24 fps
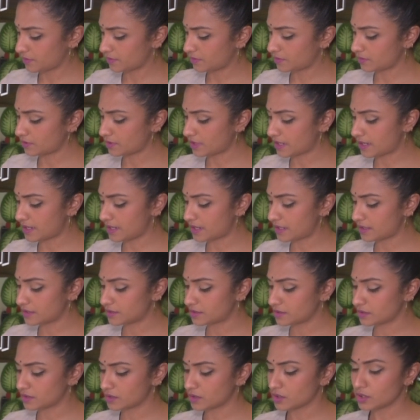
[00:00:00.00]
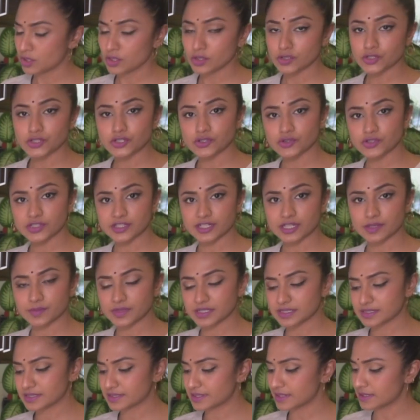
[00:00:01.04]
Gonna add 2
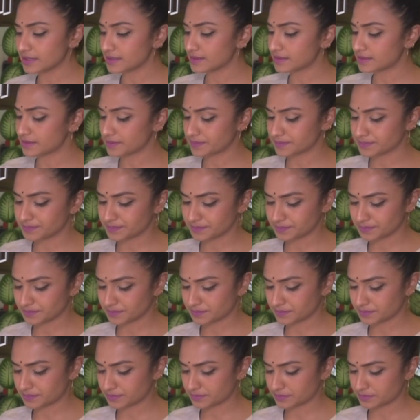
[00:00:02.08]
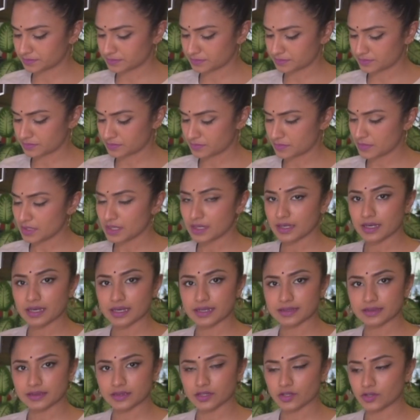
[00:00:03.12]
cinnamon sticks
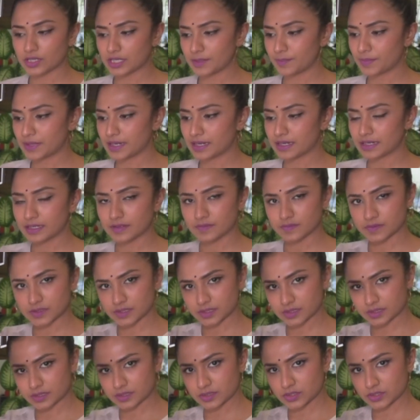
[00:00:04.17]
and 3 bay leaves.